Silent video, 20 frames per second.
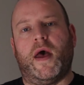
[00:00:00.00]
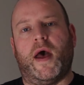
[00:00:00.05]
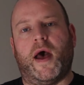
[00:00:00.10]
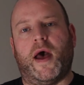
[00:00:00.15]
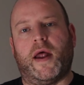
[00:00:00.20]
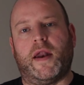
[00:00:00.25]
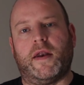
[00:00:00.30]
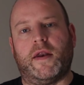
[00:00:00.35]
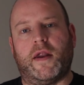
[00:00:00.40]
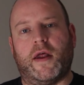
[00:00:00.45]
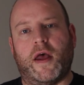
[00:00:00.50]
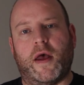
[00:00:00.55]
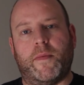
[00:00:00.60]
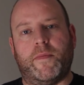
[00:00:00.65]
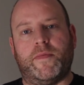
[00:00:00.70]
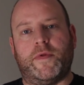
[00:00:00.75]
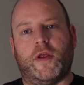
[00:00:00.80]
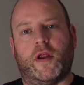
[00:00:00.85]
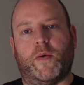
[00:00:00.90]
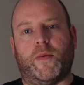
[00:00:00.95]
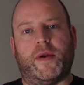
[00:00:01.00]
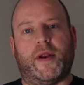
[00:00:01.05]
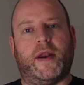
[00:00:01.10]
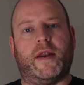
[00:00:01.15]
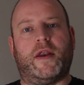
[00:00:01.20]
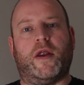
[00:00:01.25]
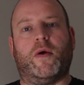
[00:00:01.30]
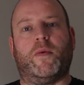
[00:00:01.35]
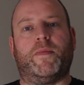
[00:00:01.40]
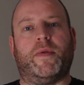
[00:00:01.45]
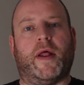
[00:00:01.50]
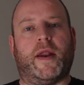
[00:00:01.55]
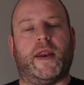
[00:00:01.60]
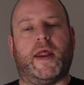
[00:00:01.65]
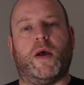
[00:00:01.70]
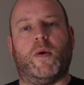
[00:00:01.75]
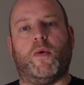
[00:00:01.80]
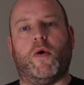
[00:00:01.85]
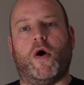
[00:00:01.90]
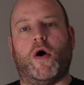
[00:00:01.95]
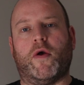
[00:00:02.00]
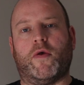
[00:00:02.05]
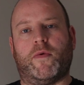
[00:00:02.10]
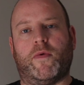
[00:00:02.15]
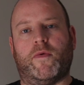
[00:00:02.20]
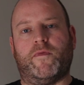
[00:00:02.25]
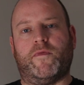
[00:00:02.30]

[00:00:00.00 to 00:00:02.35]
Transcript: and um, you know, we did do plenty of walks.